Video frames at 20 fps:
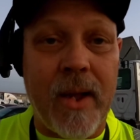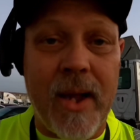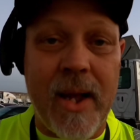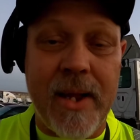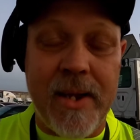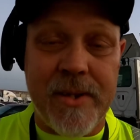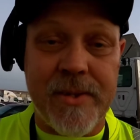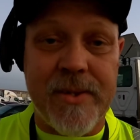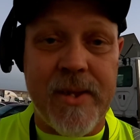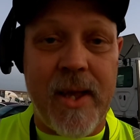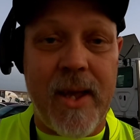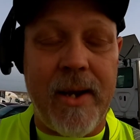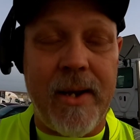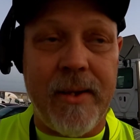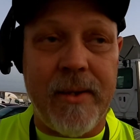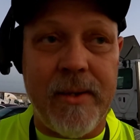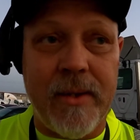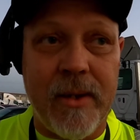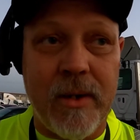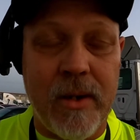I
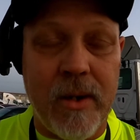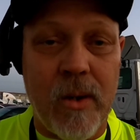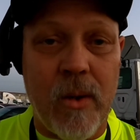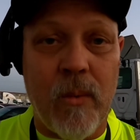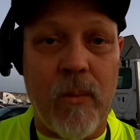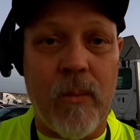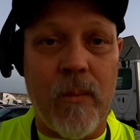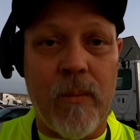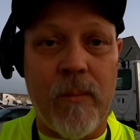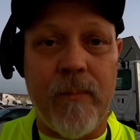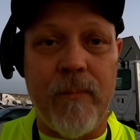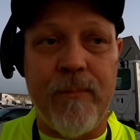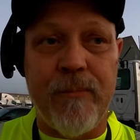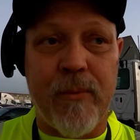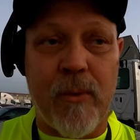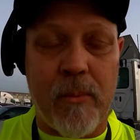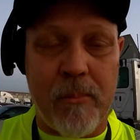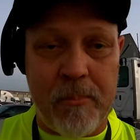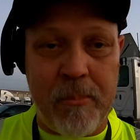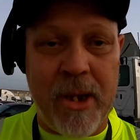decided that, you know,
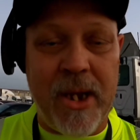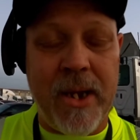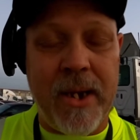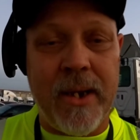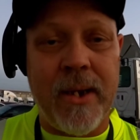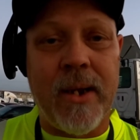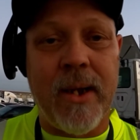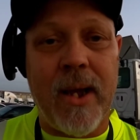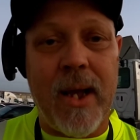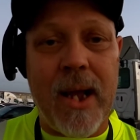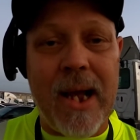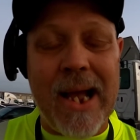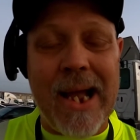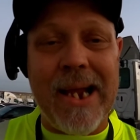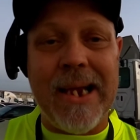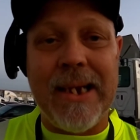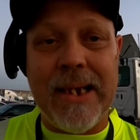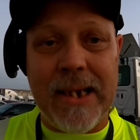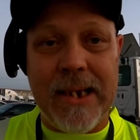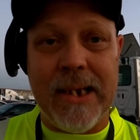for me,
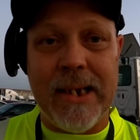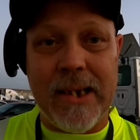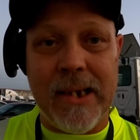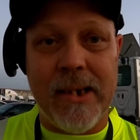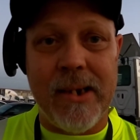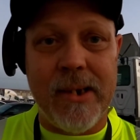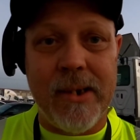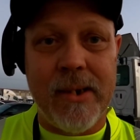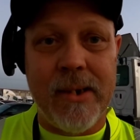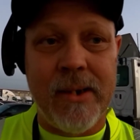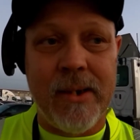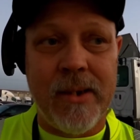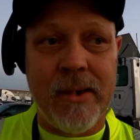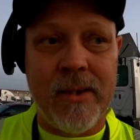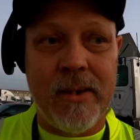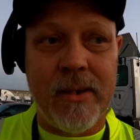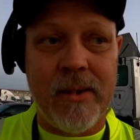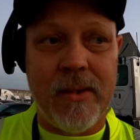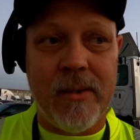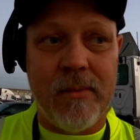I needed
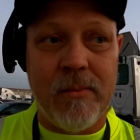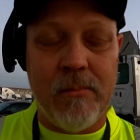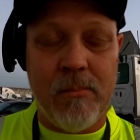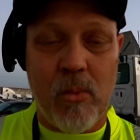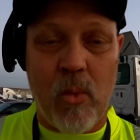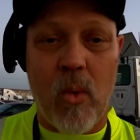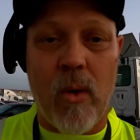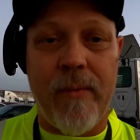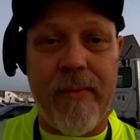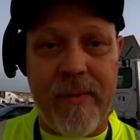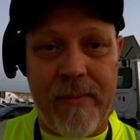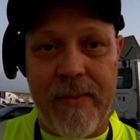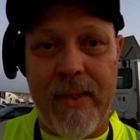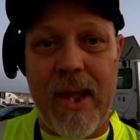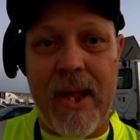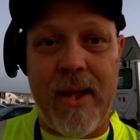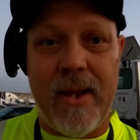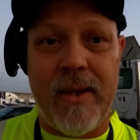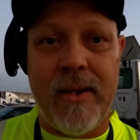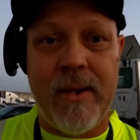more than
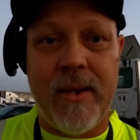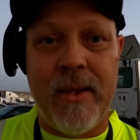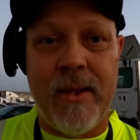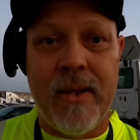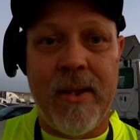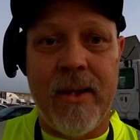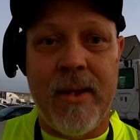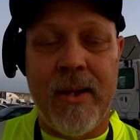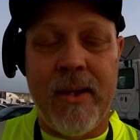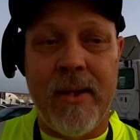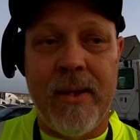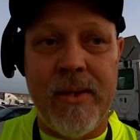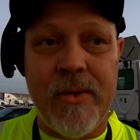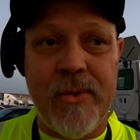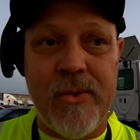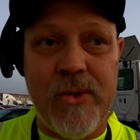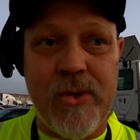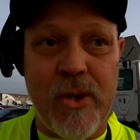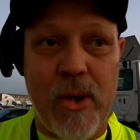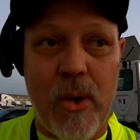that.
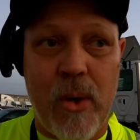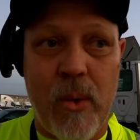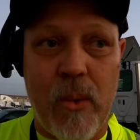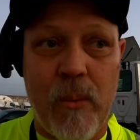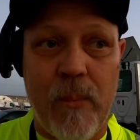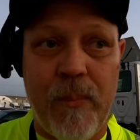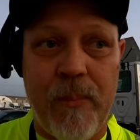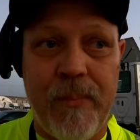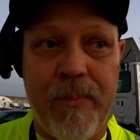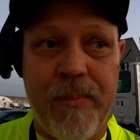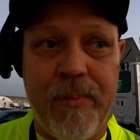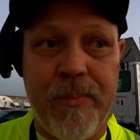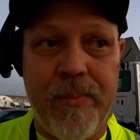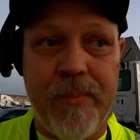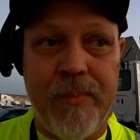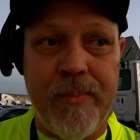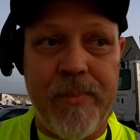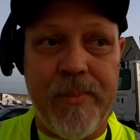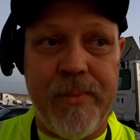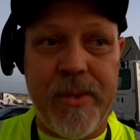So
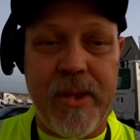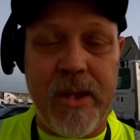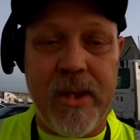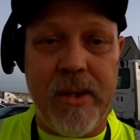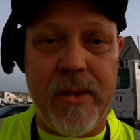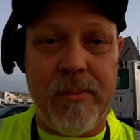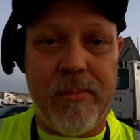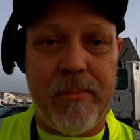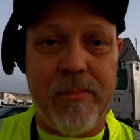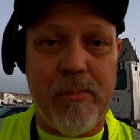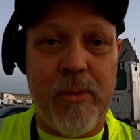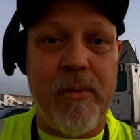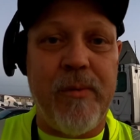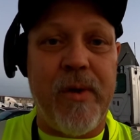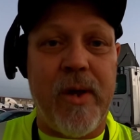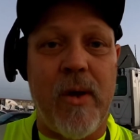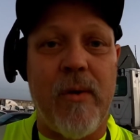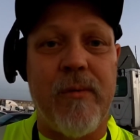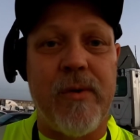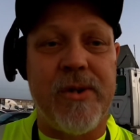the
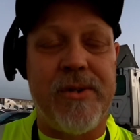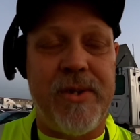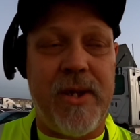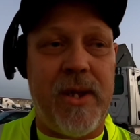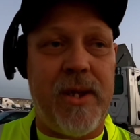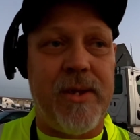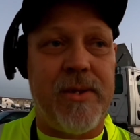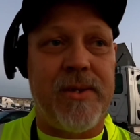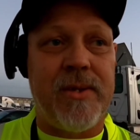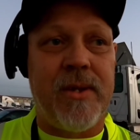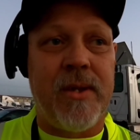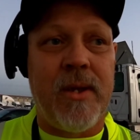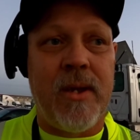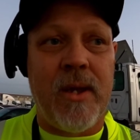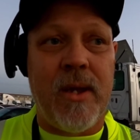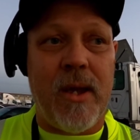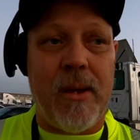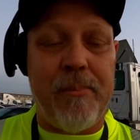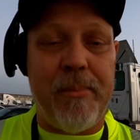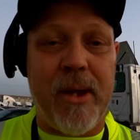moving overseas
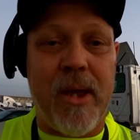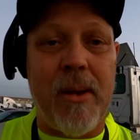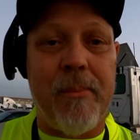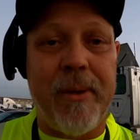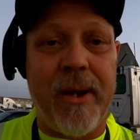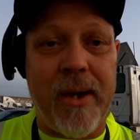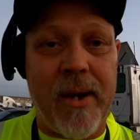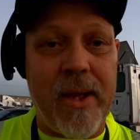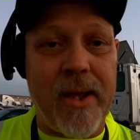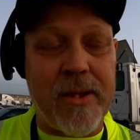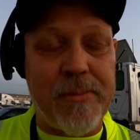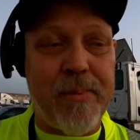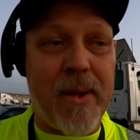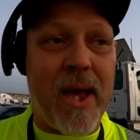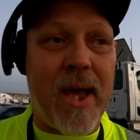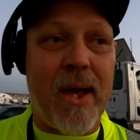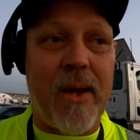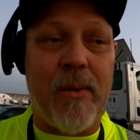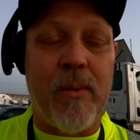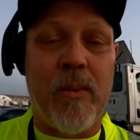and becoming an
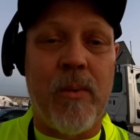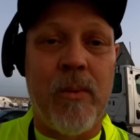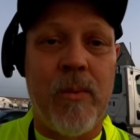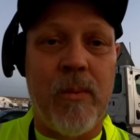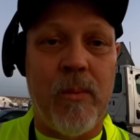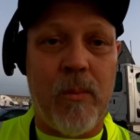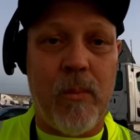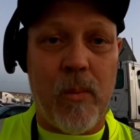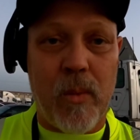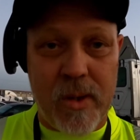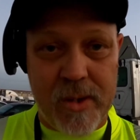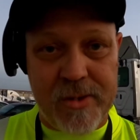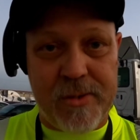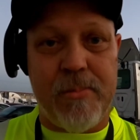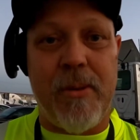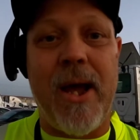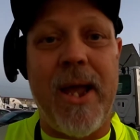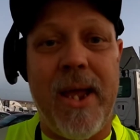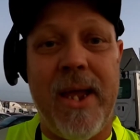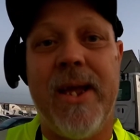expat
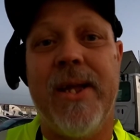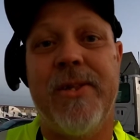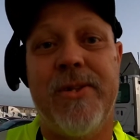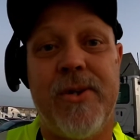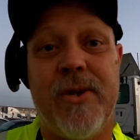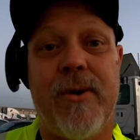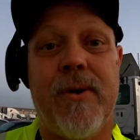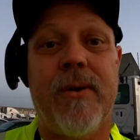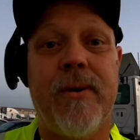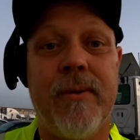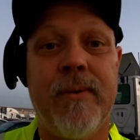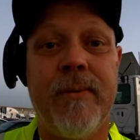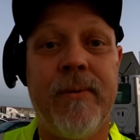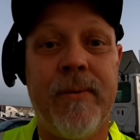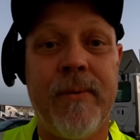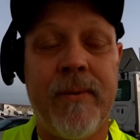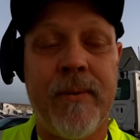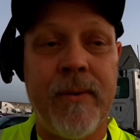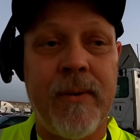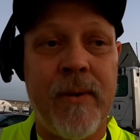was my answer
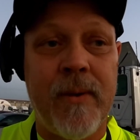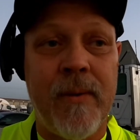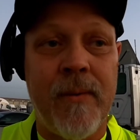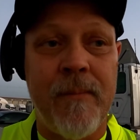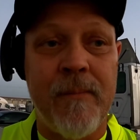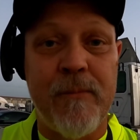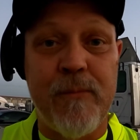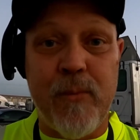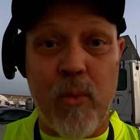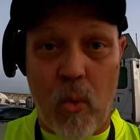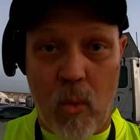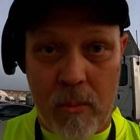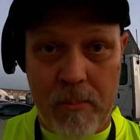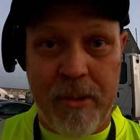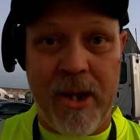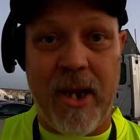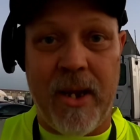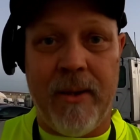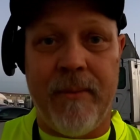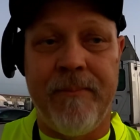for
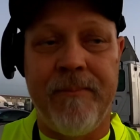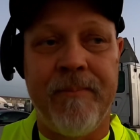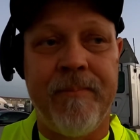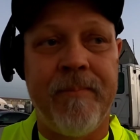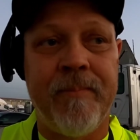me.